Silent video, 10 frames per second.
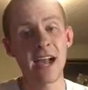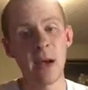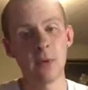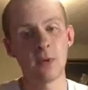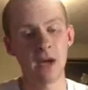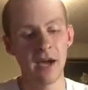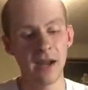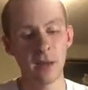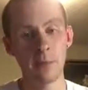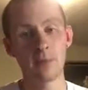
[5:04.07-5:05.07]
apple cut
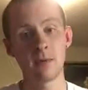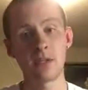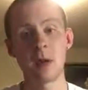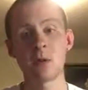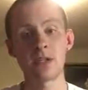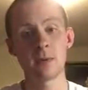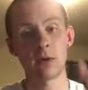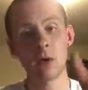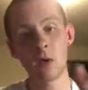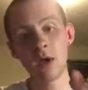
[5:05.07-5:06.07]
up, we started with a
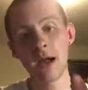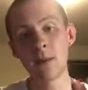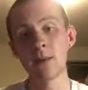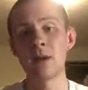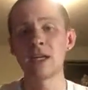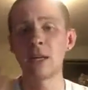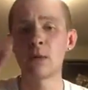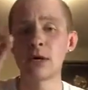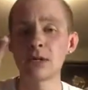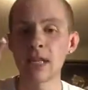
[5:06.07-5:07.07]
whole apple and now
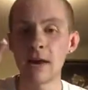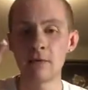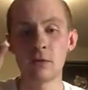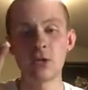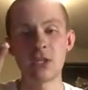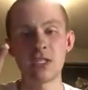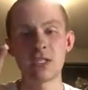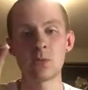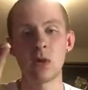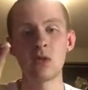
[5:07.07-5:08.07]
we're left with just
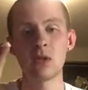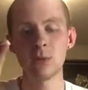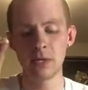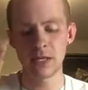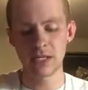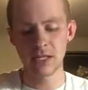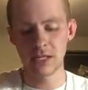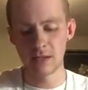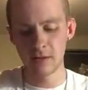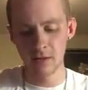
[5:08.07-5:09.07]
this one little piece
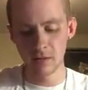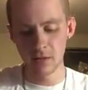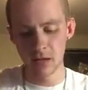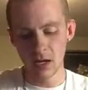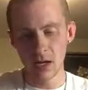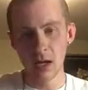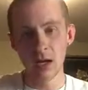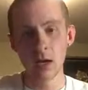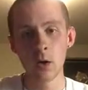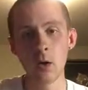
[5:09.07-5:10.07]
here.
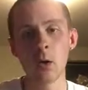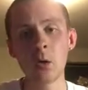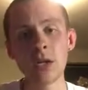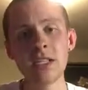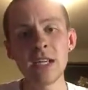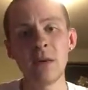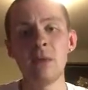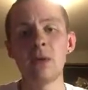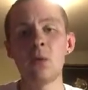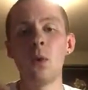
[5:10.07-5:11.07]
Who can tell
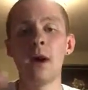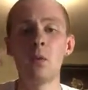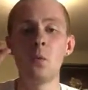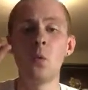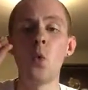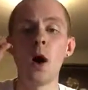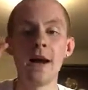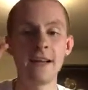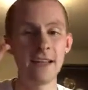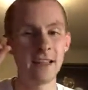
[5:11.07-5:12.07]
me what
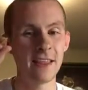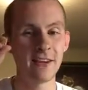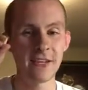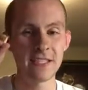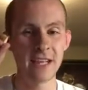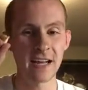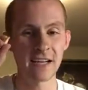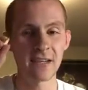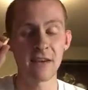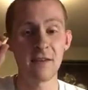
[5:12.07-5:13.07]

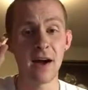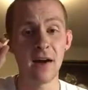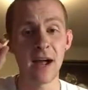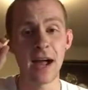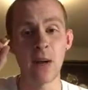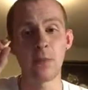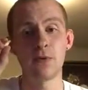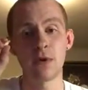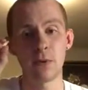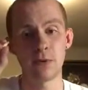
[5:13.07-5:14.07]
1/32 of our
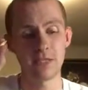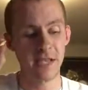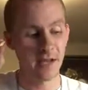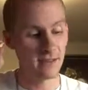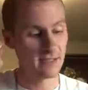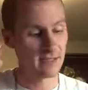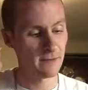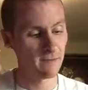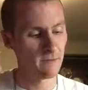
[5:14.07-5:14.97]
apple represents?